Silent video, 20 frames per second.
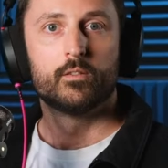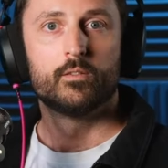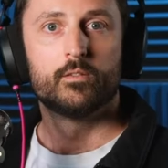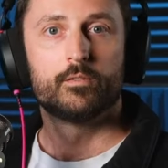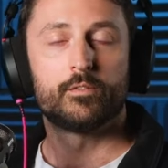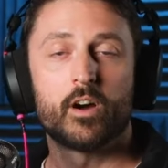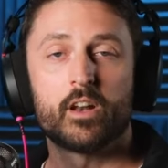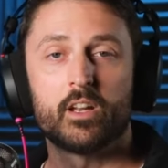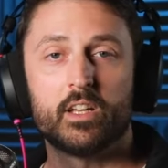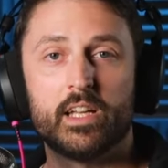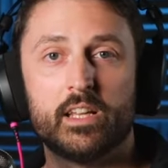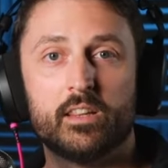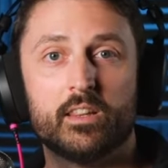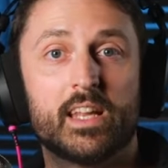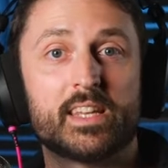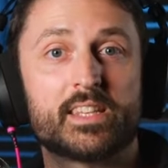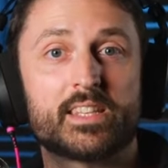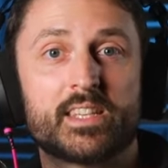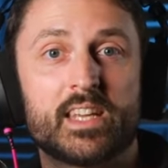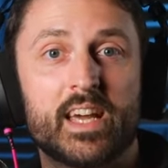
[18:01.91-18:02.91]
Finally,
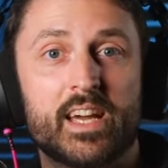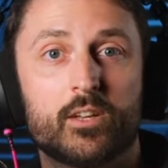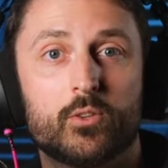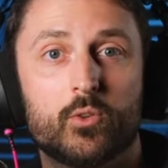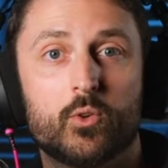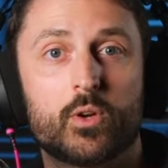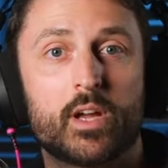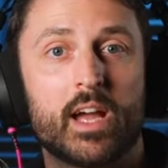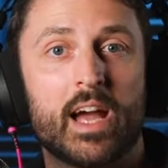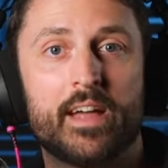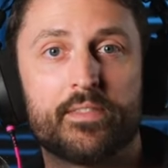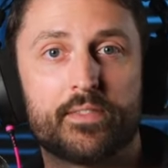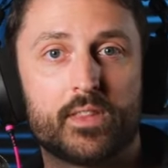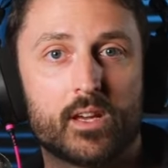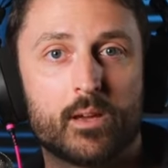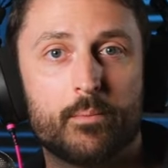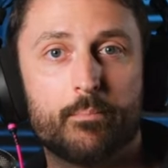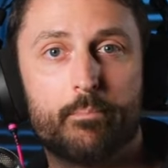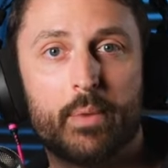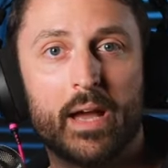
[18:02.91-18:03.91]
let's take a look at the
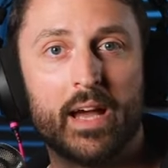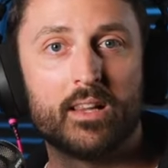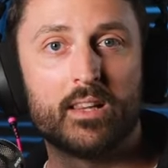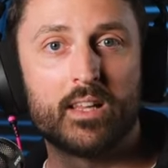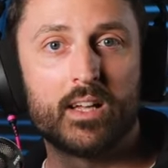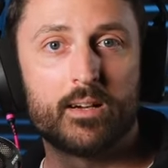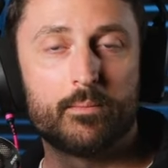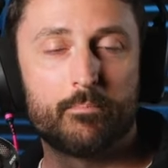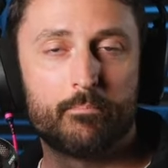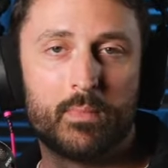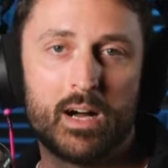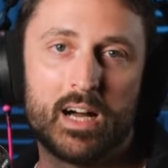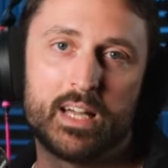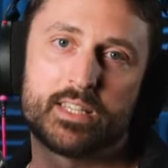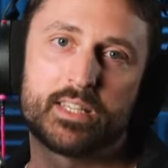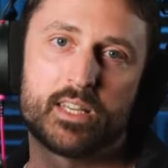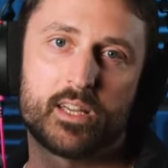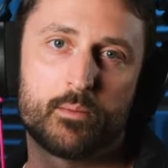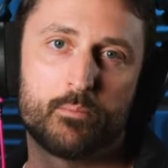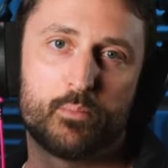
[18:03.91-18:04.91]
Compellor
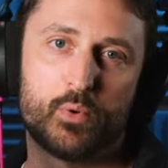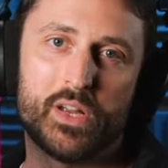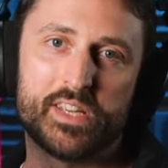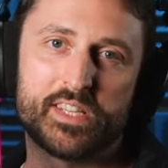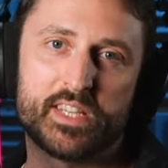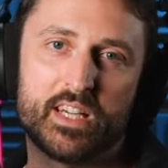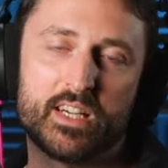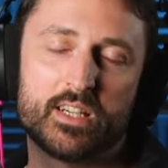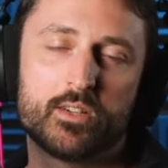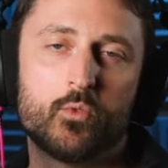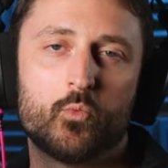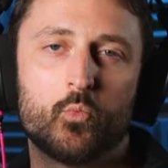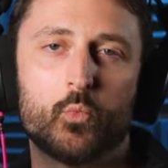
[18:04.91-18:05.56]
Master Compressor,